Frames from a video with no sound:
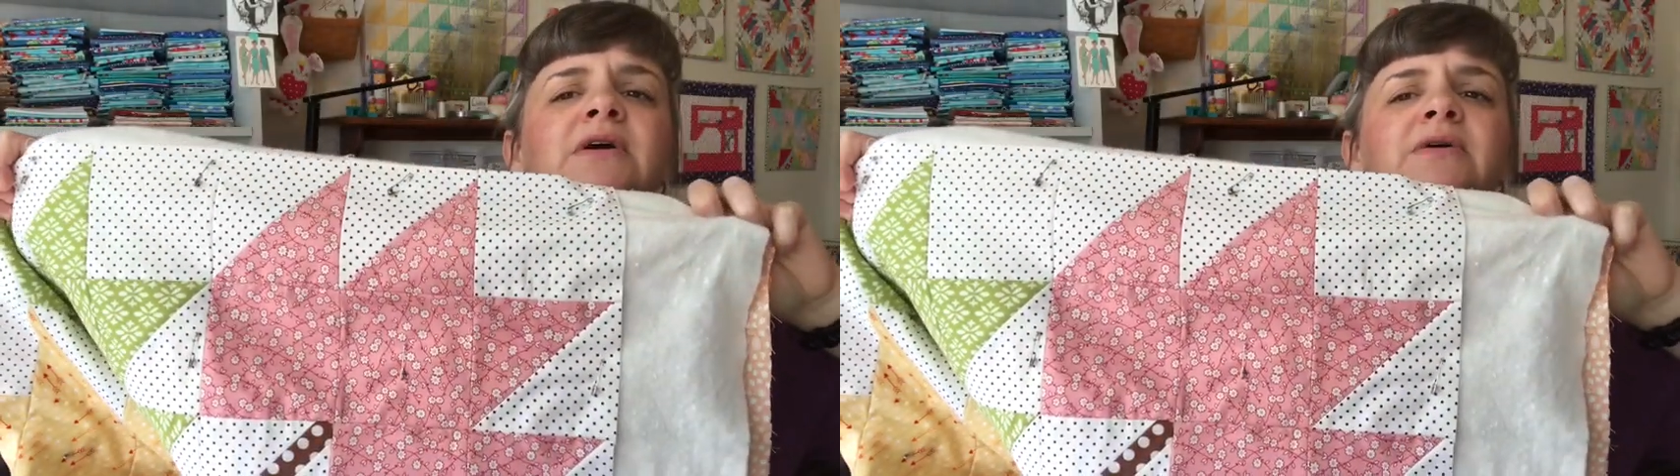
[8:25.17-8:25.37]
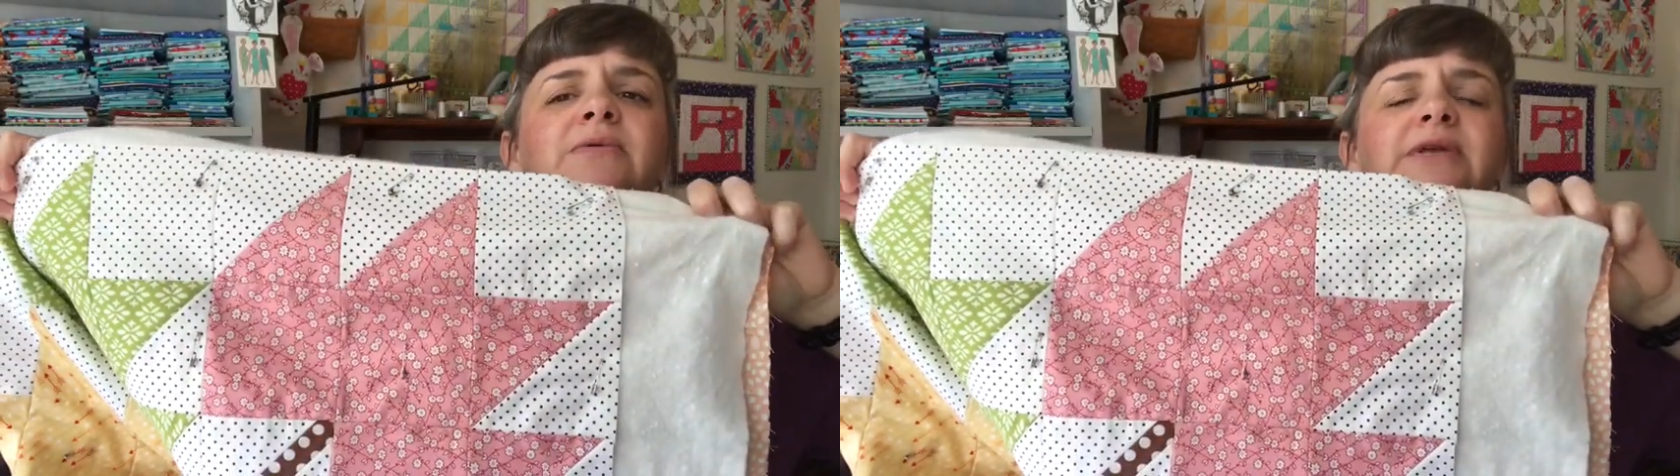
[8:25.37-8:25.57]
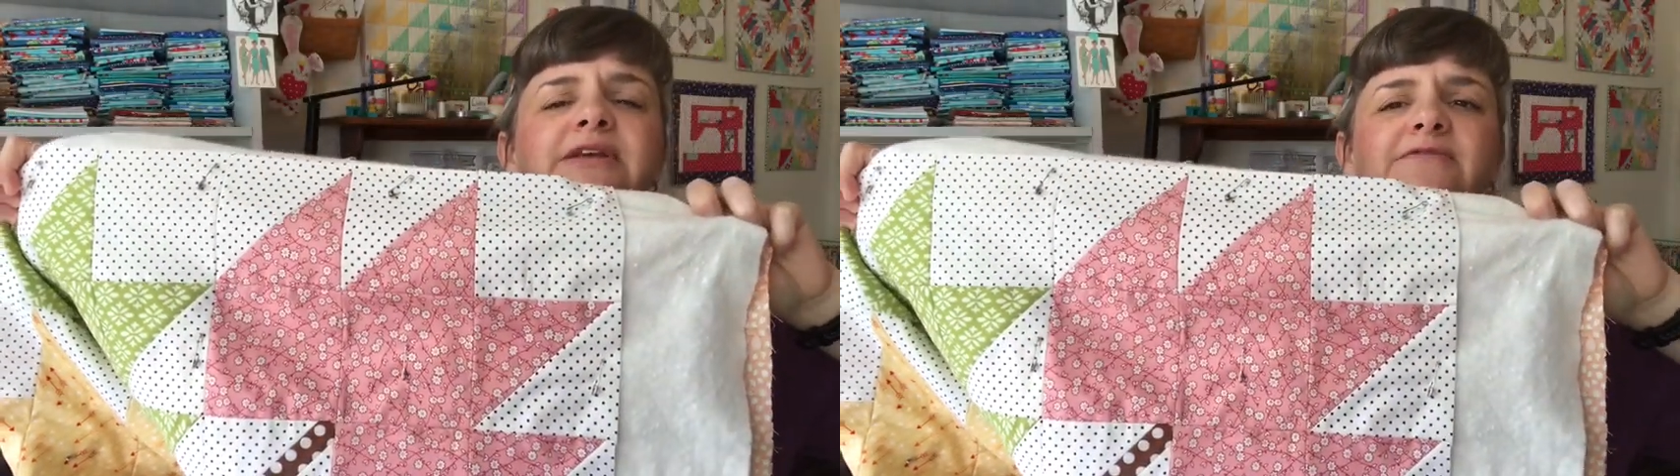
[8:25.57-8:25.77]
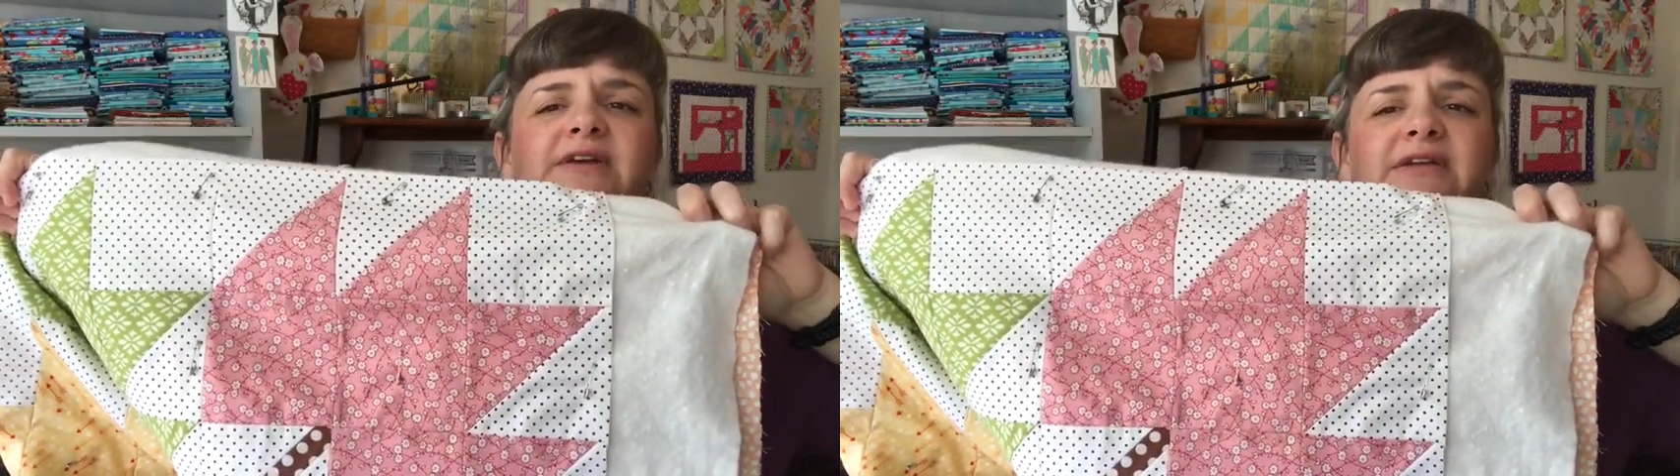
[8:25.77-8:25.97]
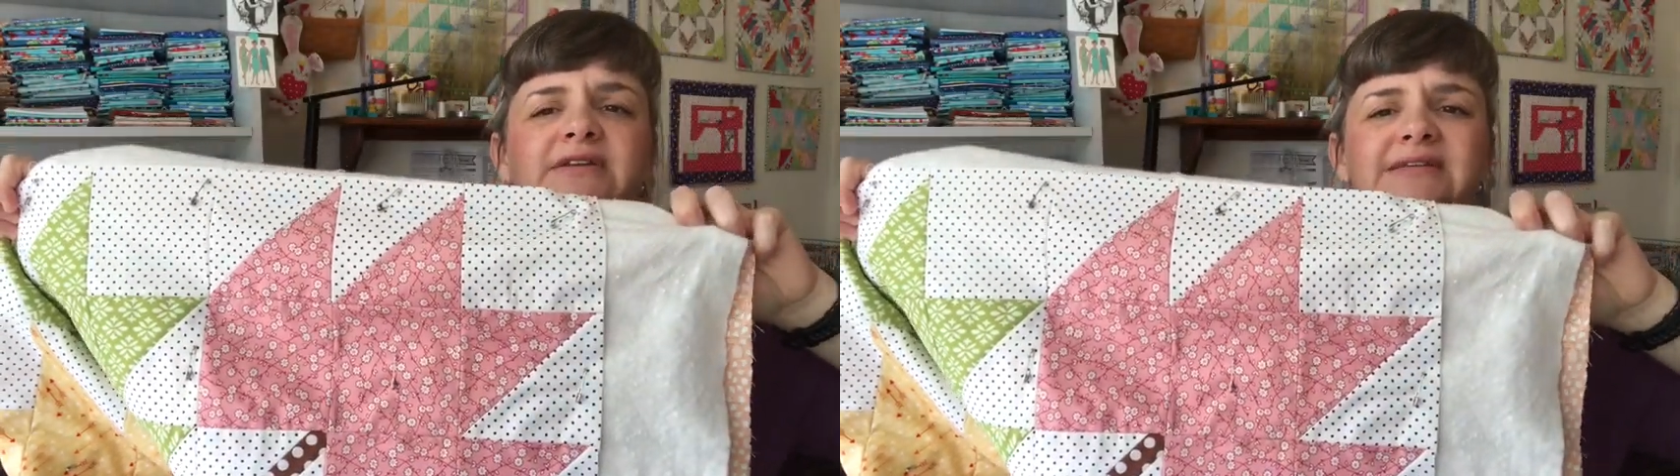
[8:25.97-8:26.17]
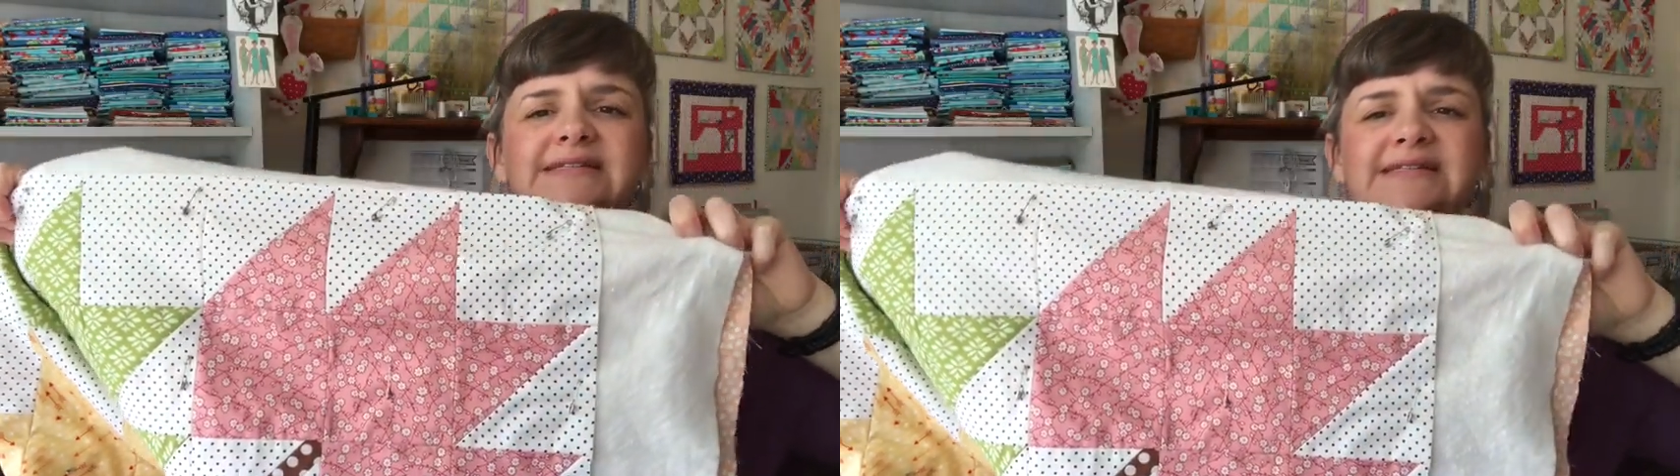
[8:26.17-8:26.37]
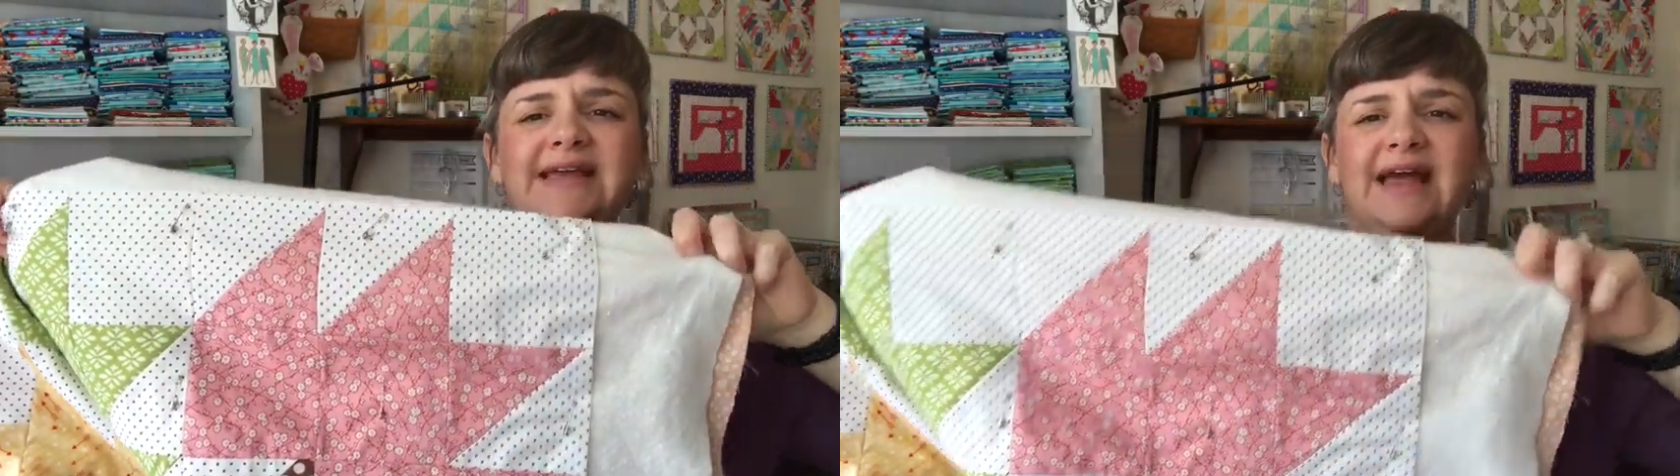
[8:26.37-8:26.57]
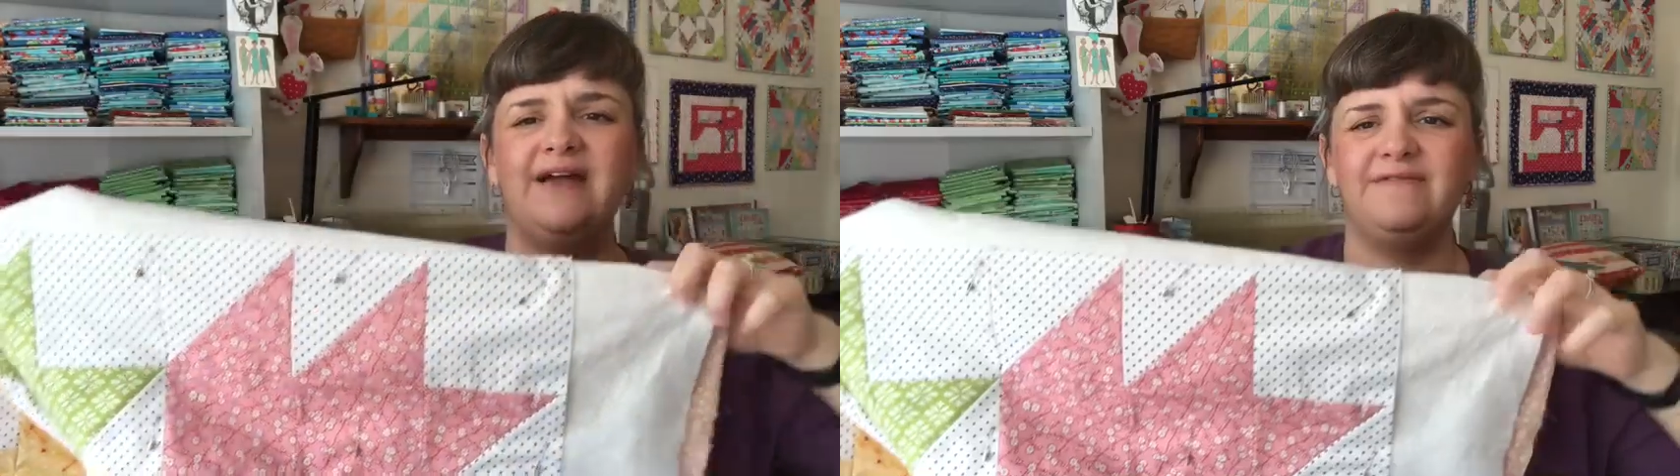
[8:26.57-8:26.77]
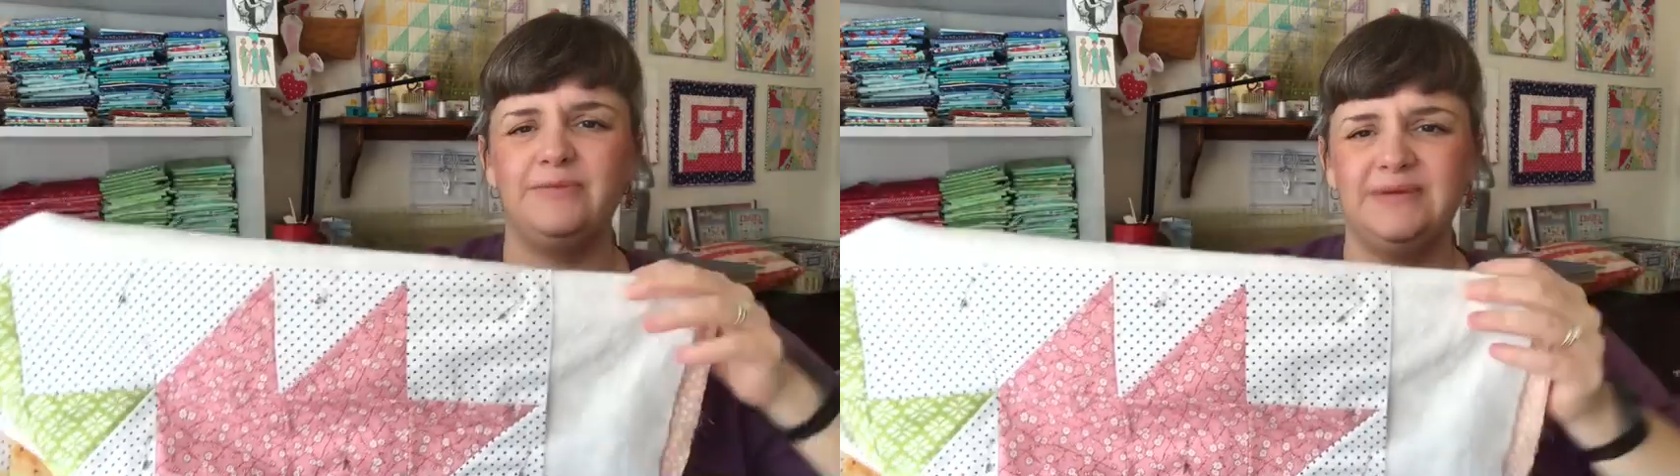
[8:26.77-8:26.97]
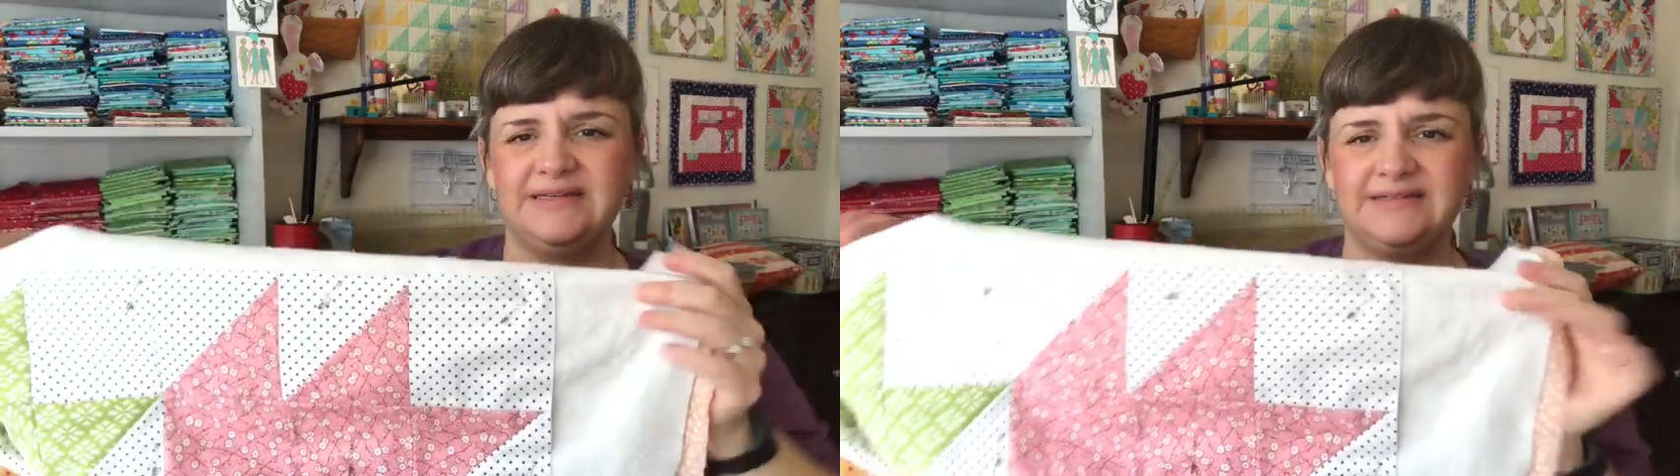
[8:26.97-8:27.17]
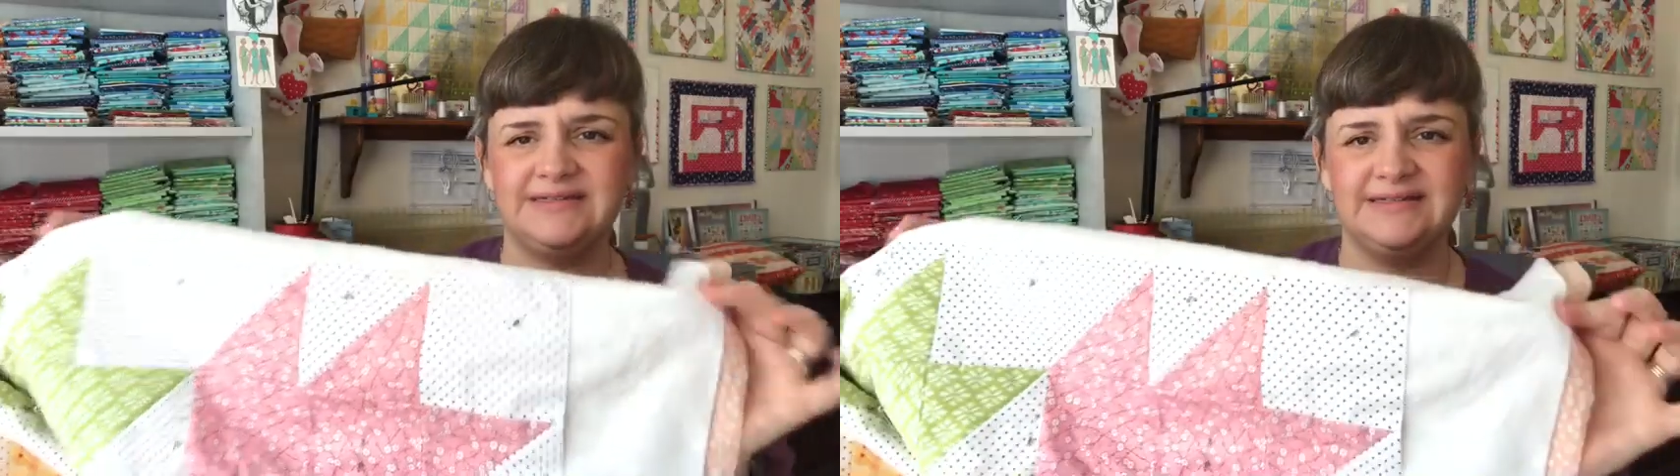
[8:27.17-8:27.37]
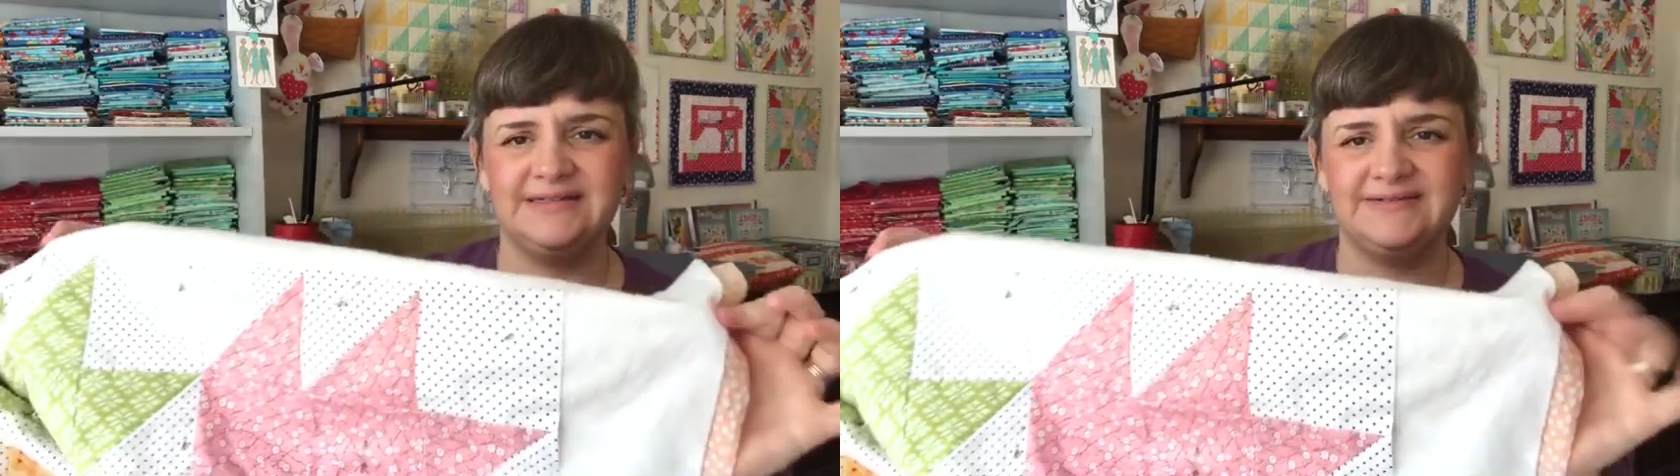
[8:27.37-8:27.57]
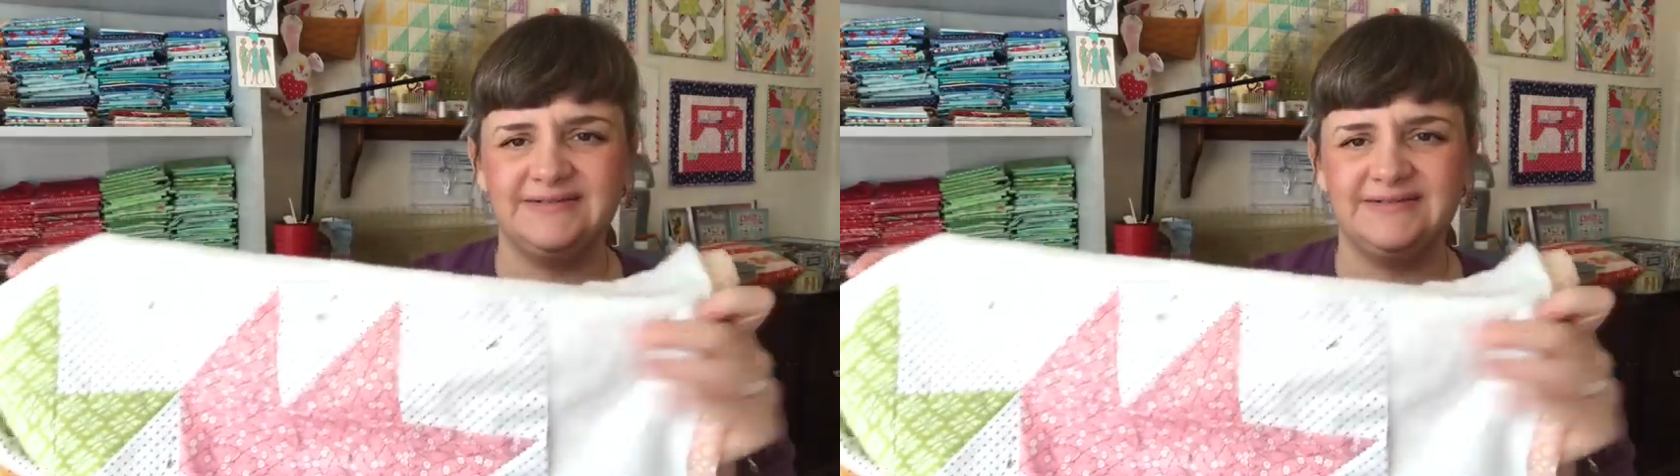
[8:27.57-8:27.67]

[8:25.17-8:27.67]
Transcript: Really fun. You can see I have it pinned.